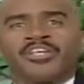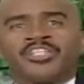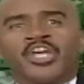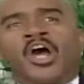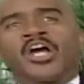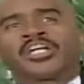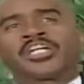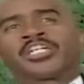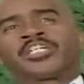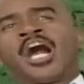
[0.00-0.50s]

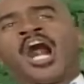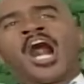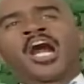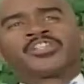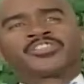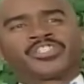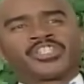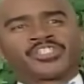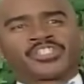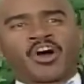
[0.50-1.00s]
your
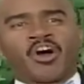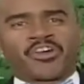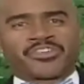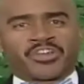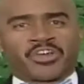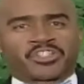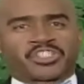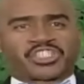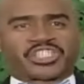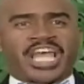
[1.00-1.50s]
God is on
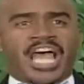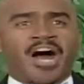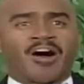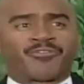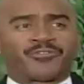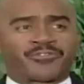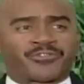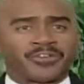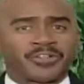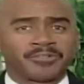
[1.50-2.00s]
your shelf.
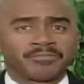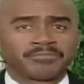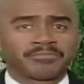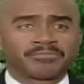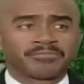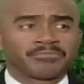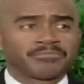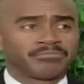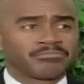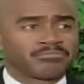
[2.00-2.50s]

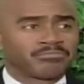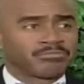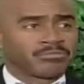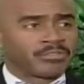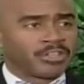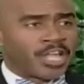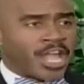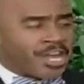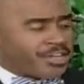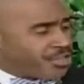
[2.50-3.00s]
Yeah
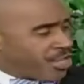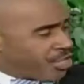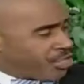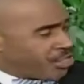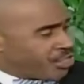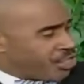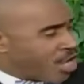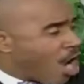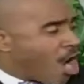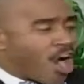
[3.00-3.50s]
in the
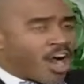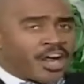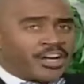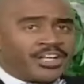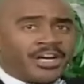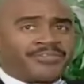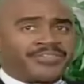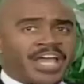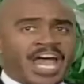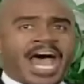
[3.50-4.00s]
yard
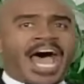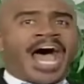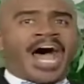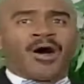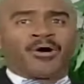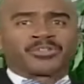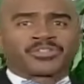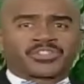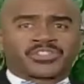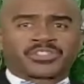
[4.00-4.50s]
of your
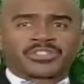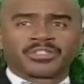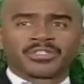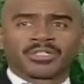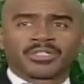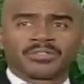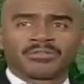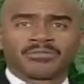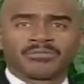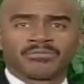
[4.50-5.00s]
house.
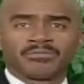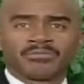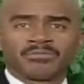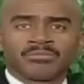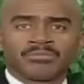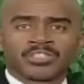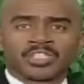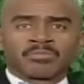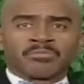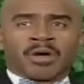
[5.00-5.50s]

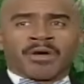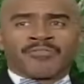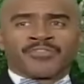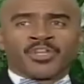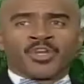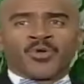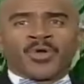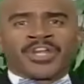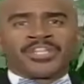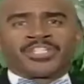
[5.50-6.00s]
Some of
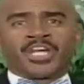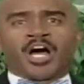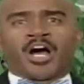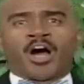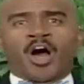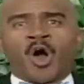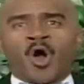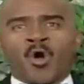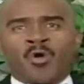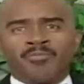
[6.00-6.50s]
you in your
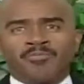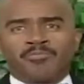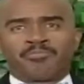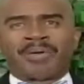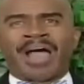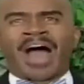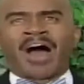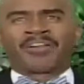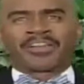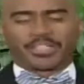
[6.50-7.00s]
home
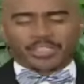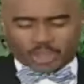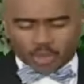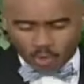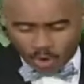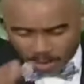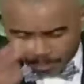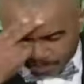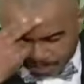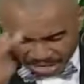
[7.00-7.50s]
bowing
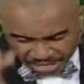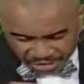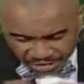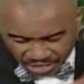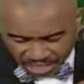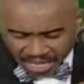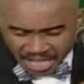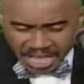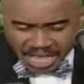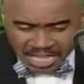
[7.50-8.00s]
to a
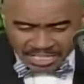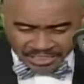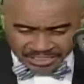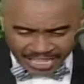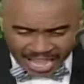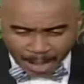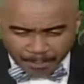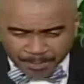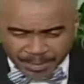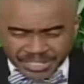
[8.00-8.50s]
picture,
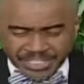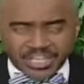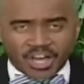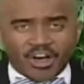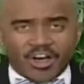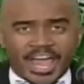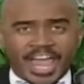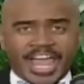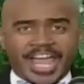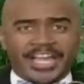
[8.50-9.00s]
tapping
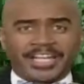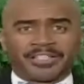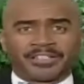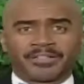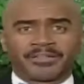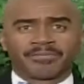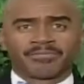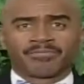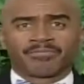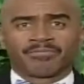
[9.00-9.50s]
your head.
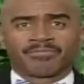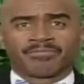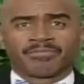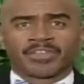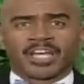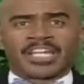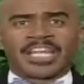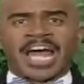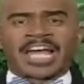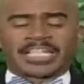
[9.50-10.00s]
That's
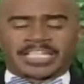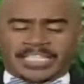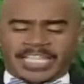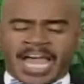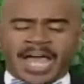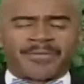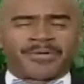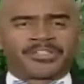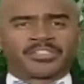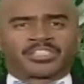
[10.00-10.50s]
right. And I
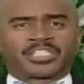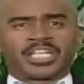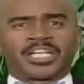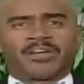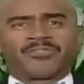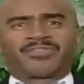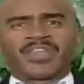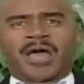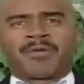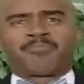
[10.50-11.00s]
guarantee
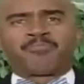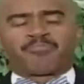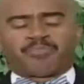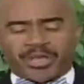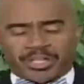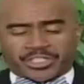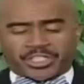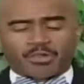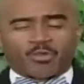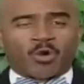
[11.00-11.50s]
if that
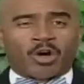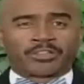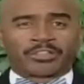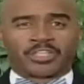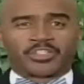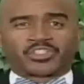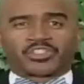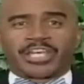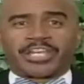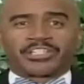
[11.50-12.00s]
picture was
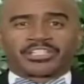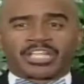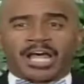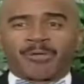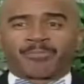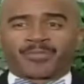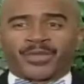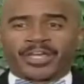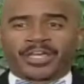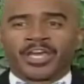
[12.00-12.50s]
to say
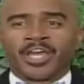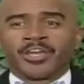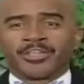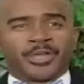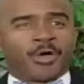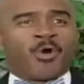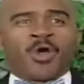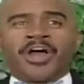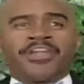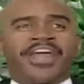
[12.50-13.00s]
something,
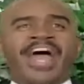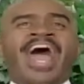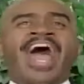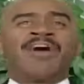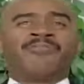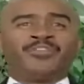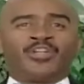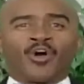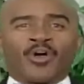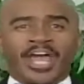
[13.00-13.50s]
you wouldn't
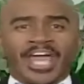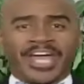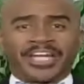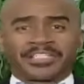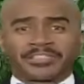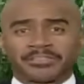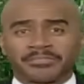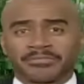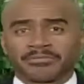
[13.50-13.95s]
have no head.